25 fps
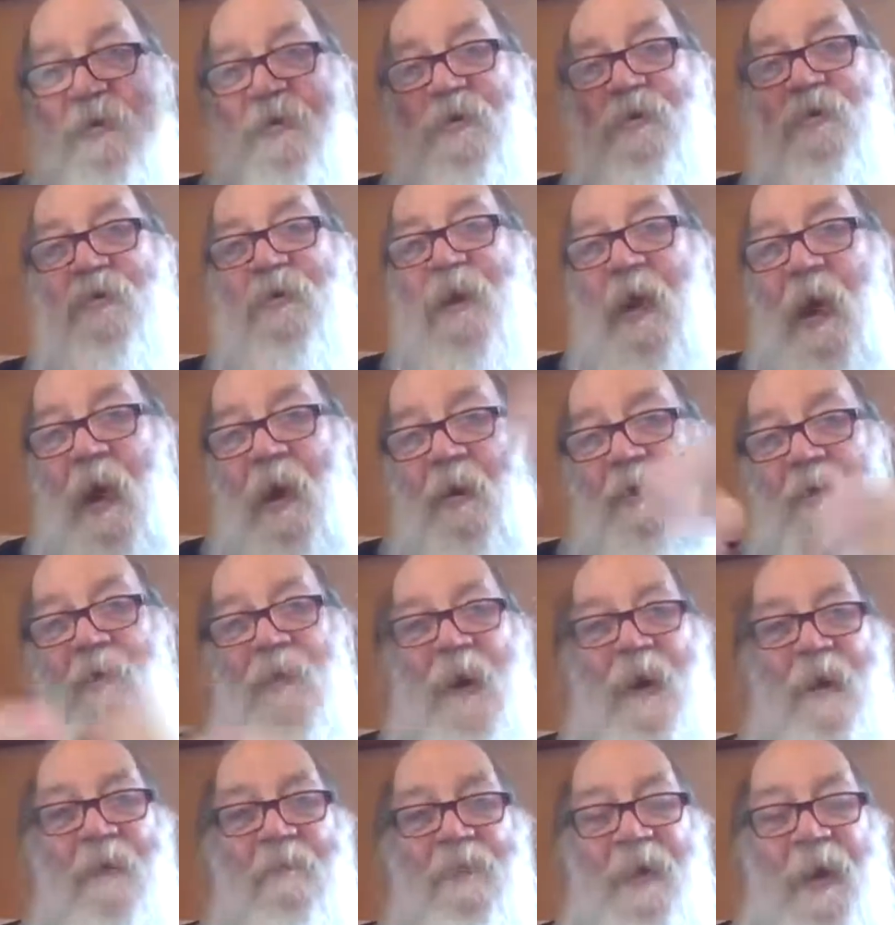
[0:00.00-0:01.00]
her down
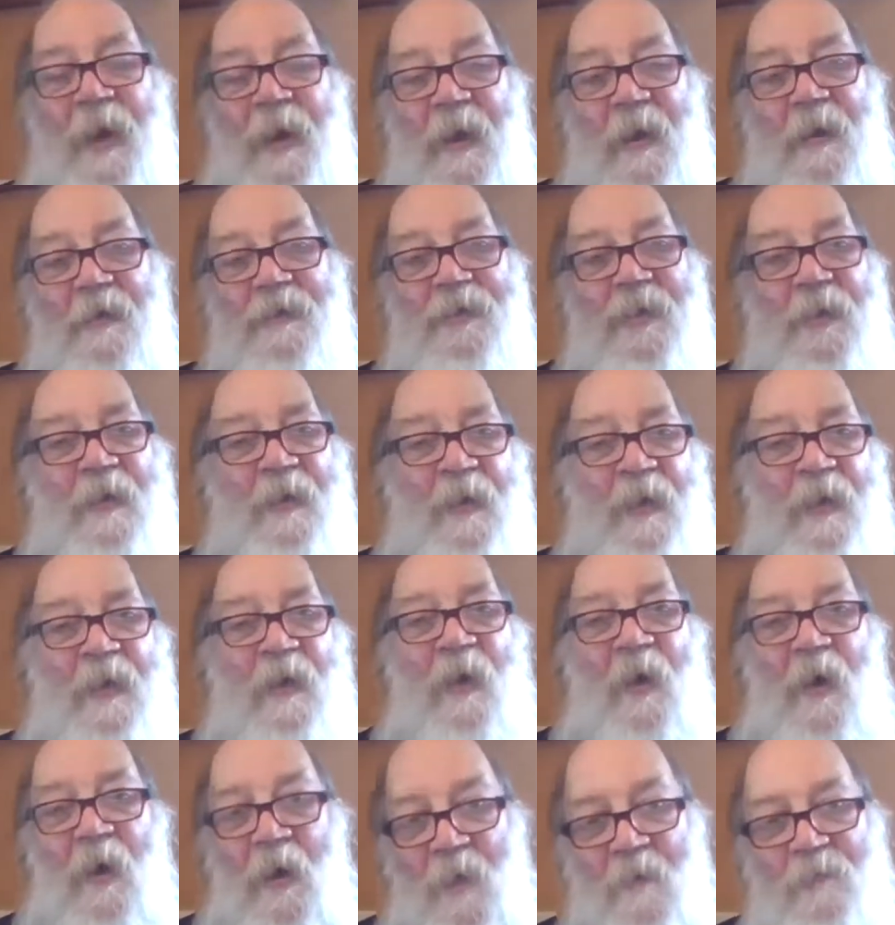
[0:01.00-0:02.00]
that path.
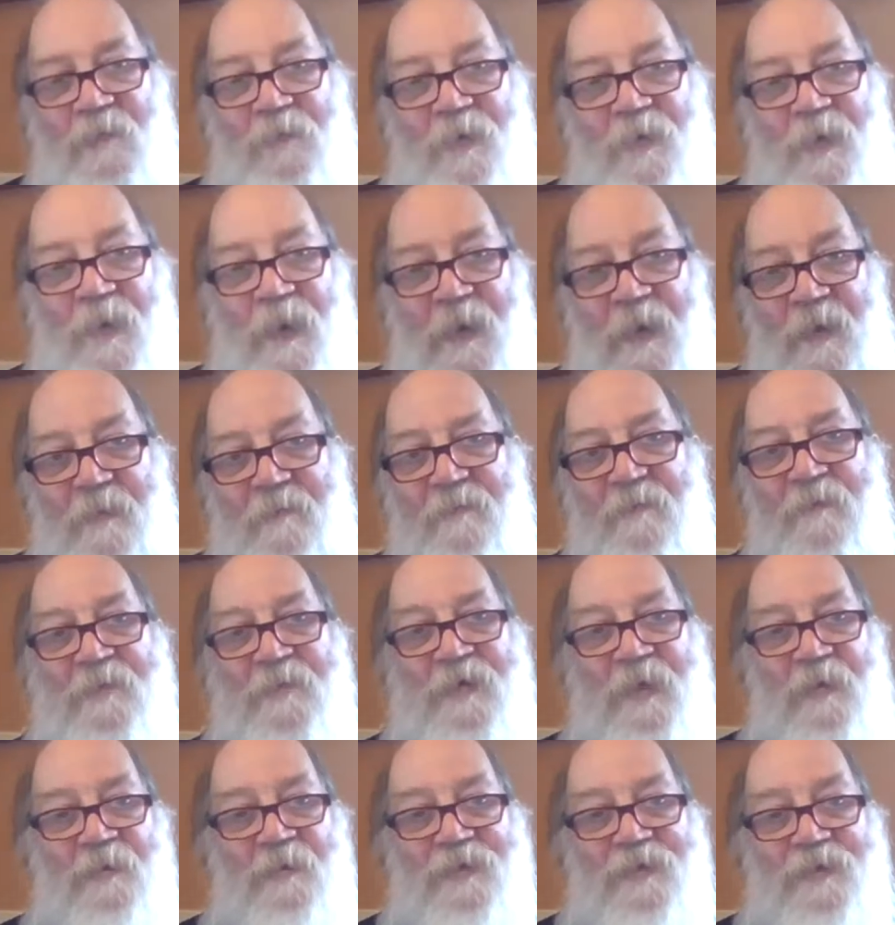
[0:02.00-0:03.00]
Hopefully,
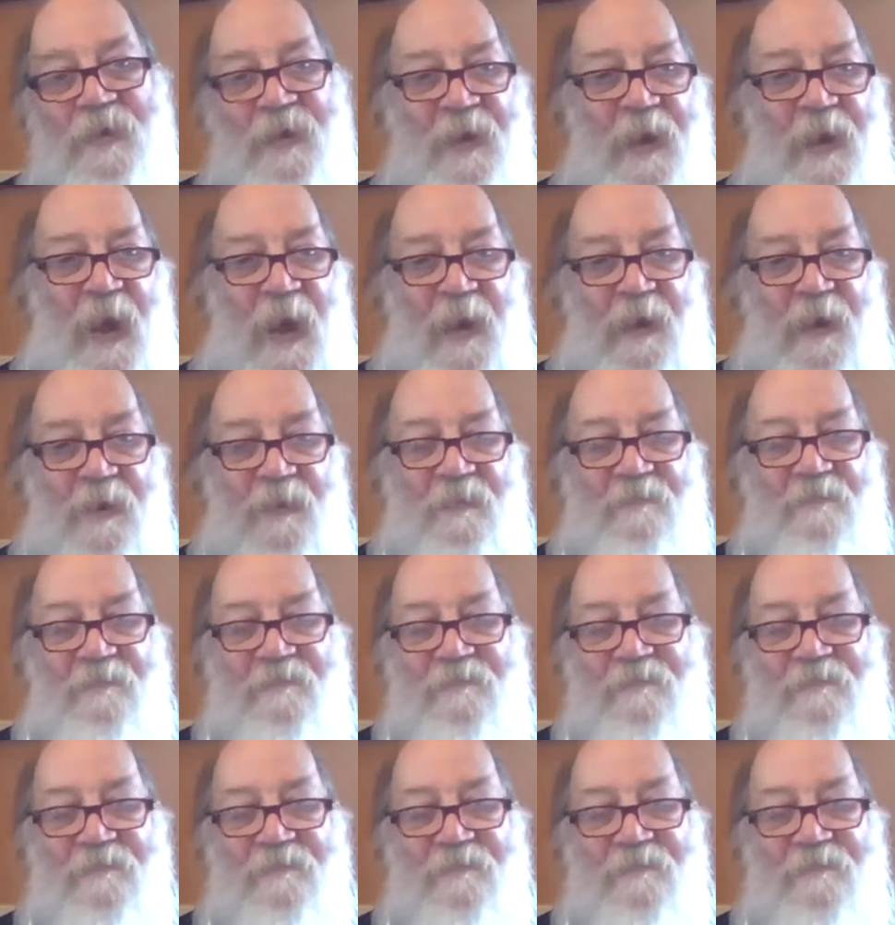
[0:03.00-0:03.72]
she will stick at it.